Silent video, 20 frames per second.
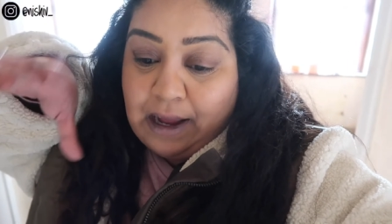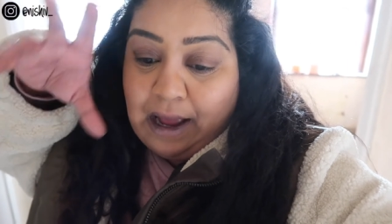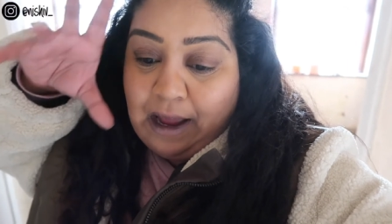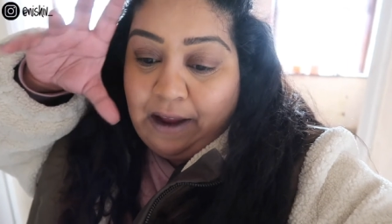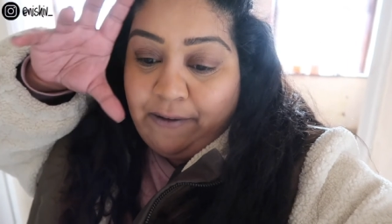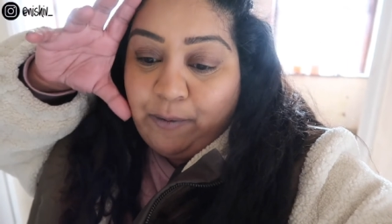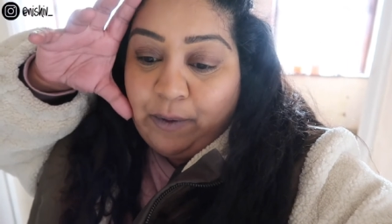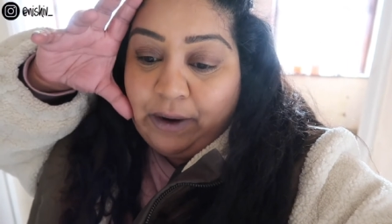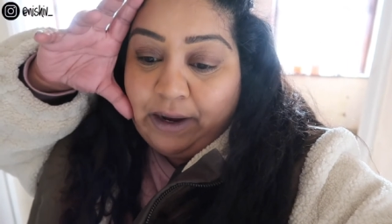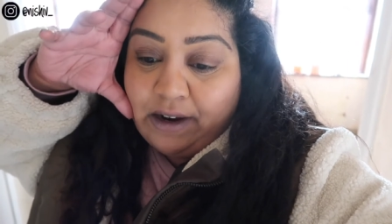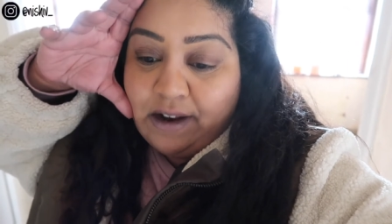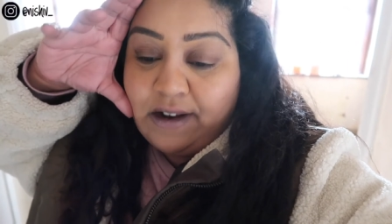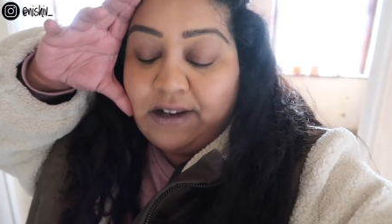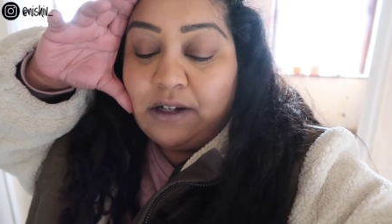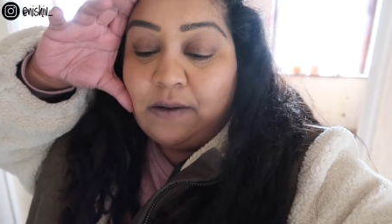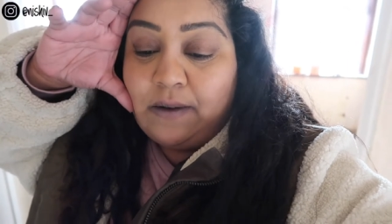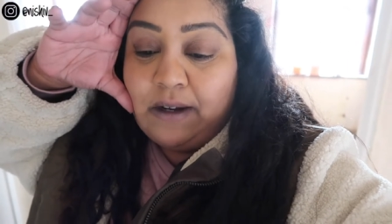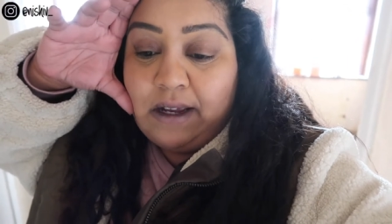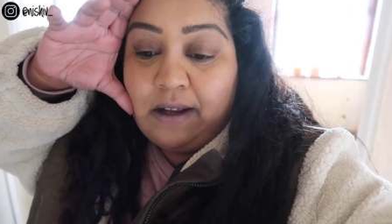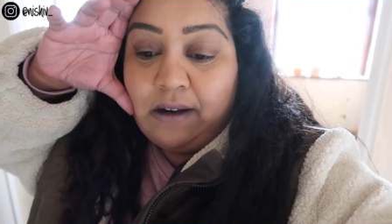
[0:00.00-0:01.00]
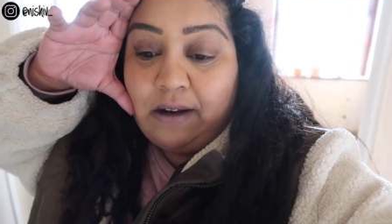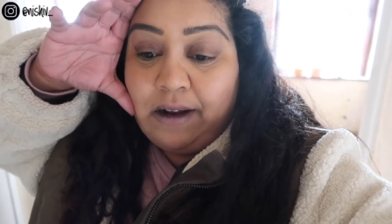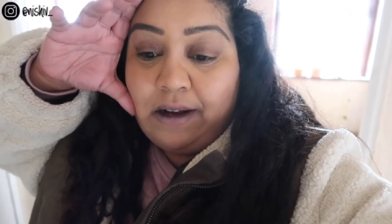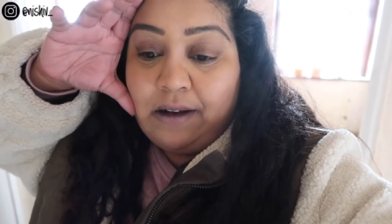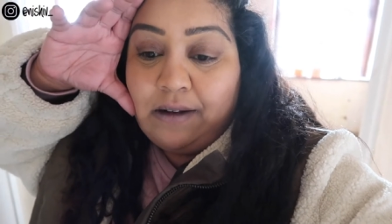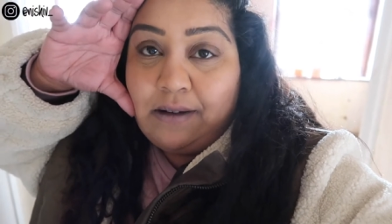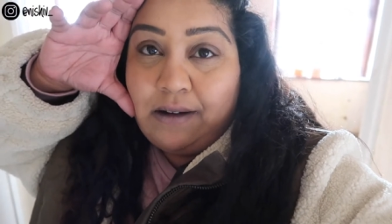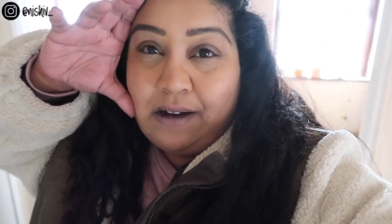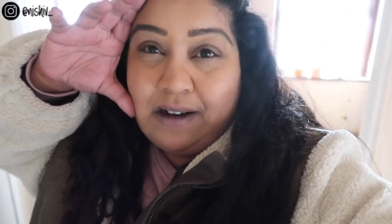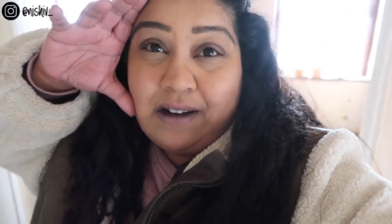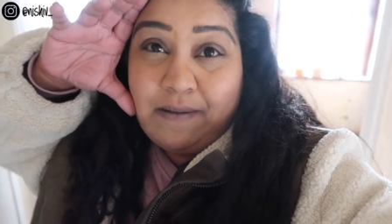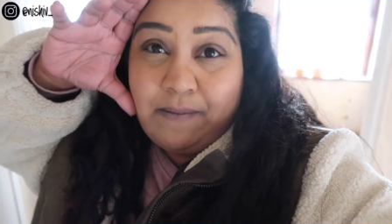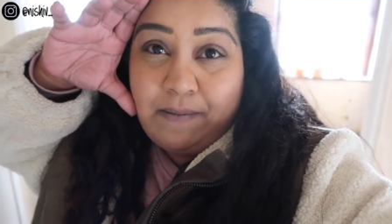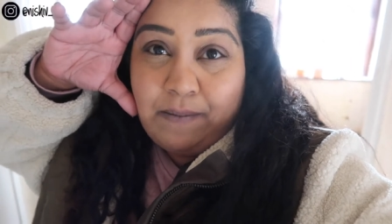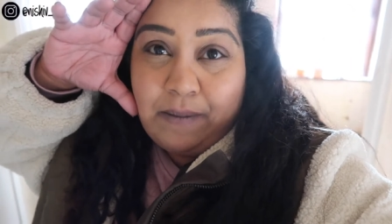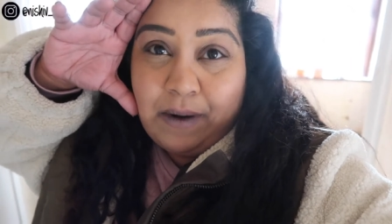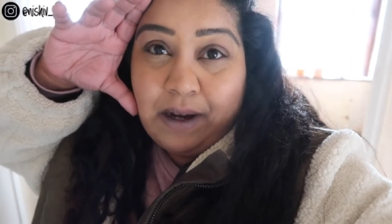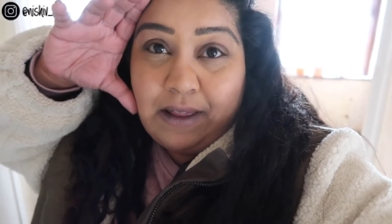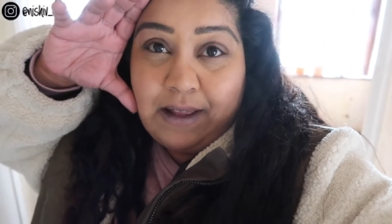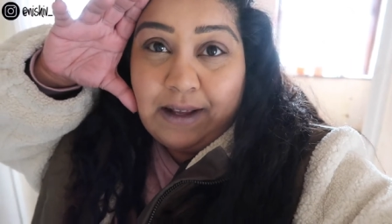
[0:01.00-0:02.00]
if we're gonna do it, like kind
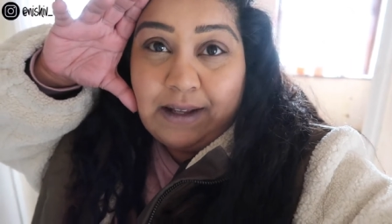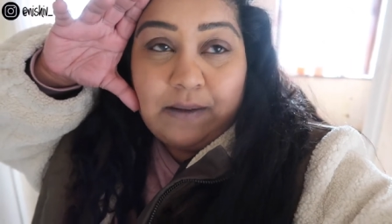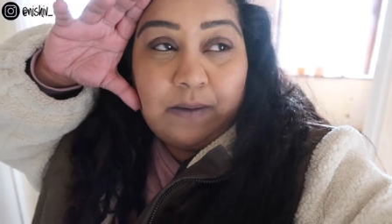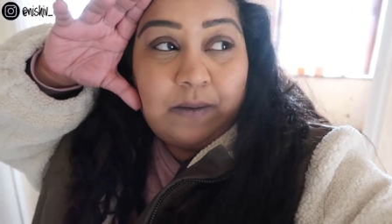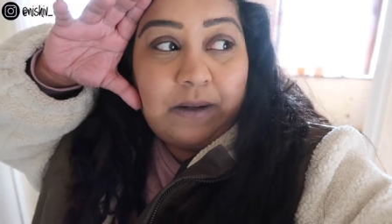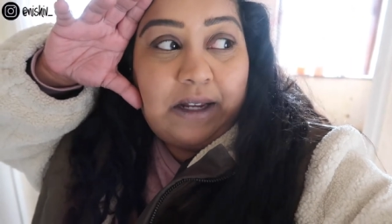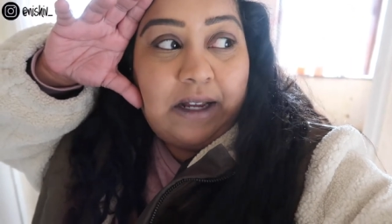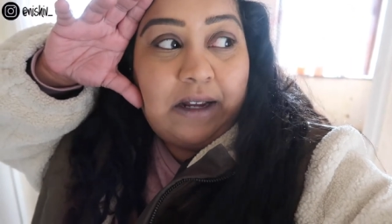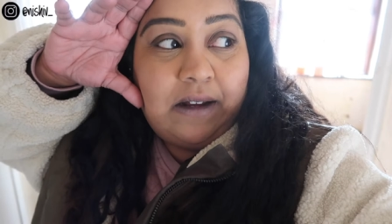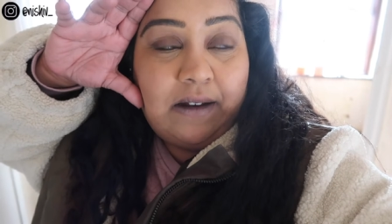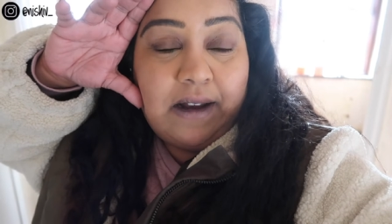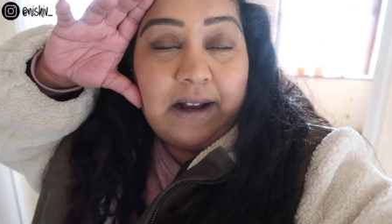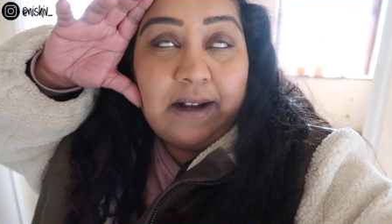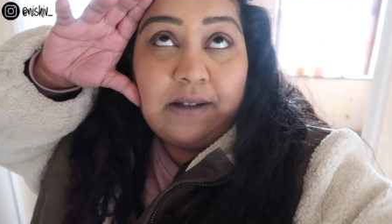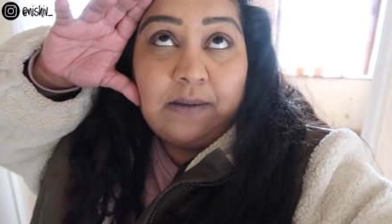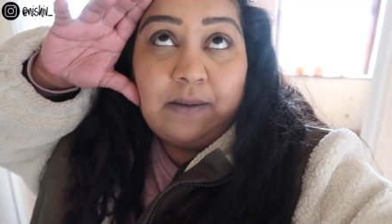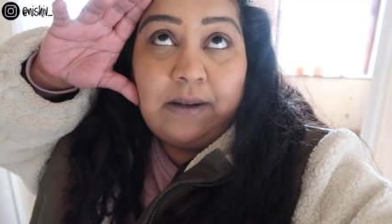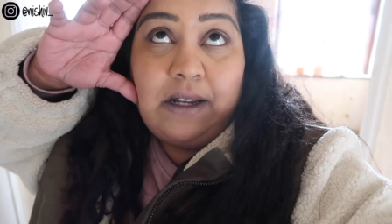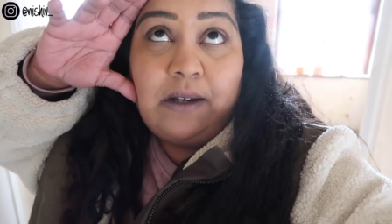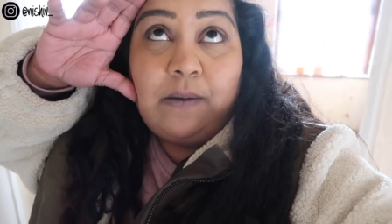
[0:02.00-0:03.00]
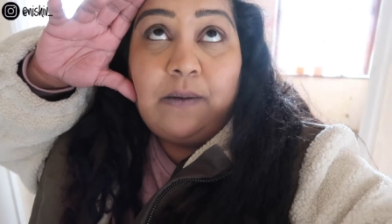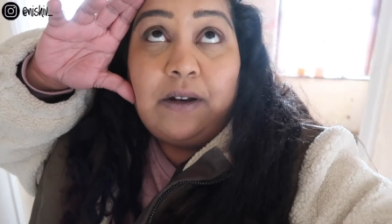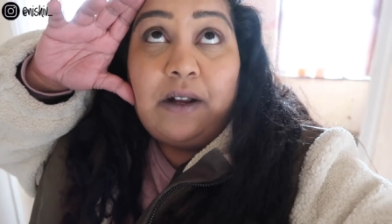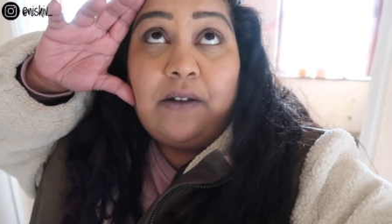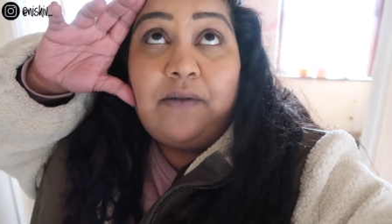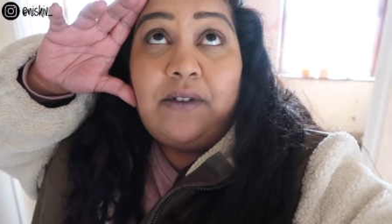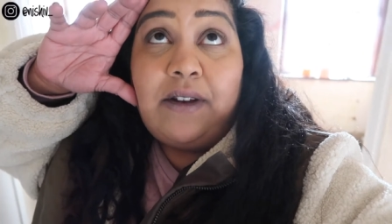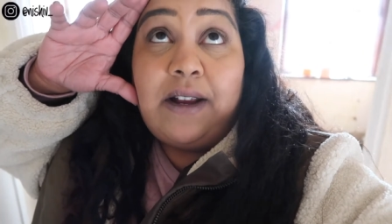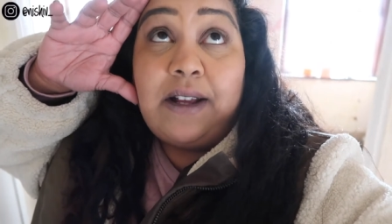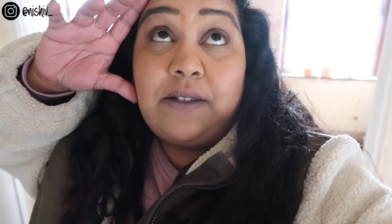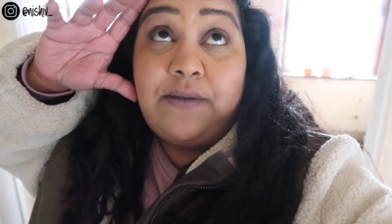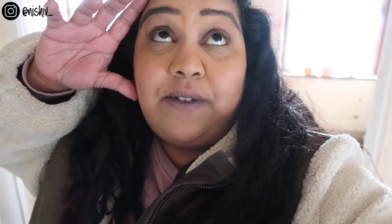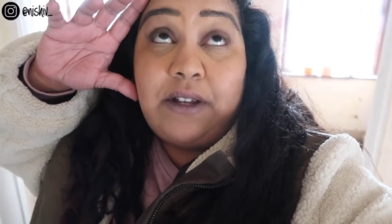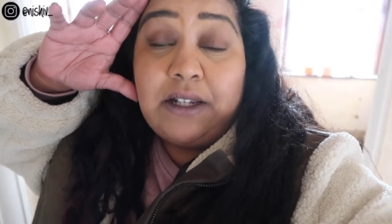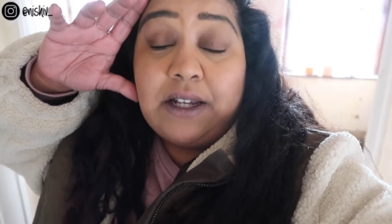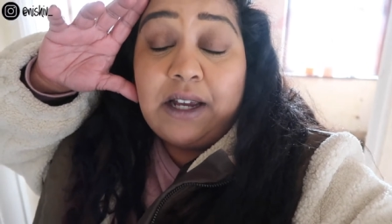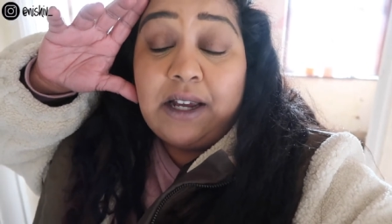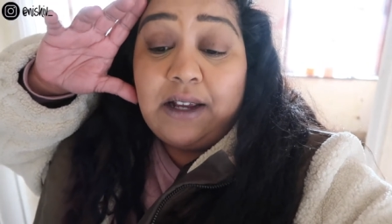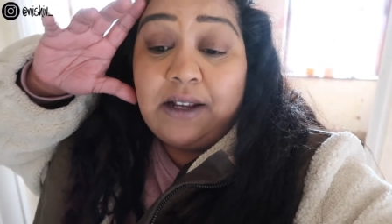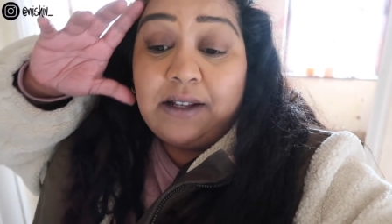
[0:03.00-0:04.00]
of by this week, next week, whatever, next few
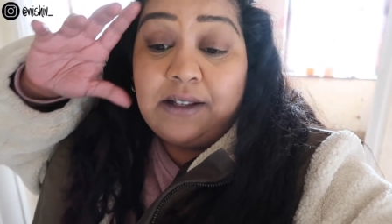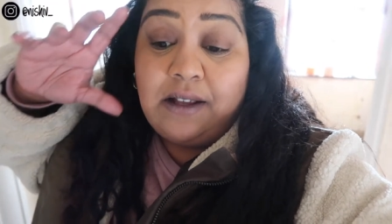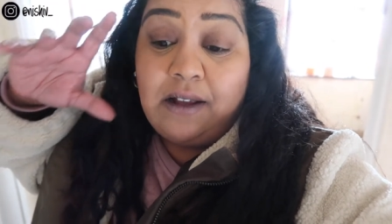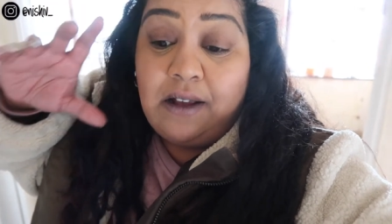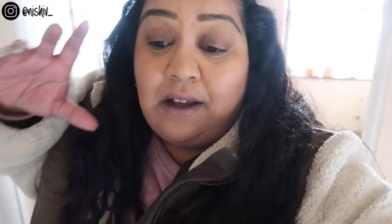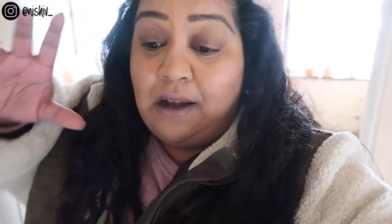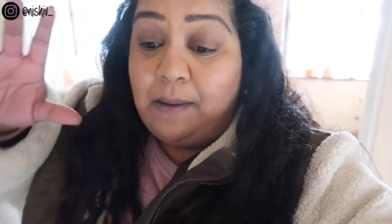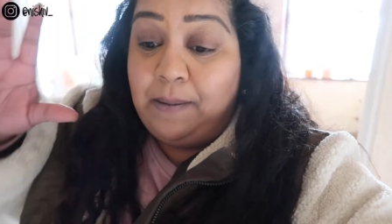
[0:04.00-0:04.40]
days,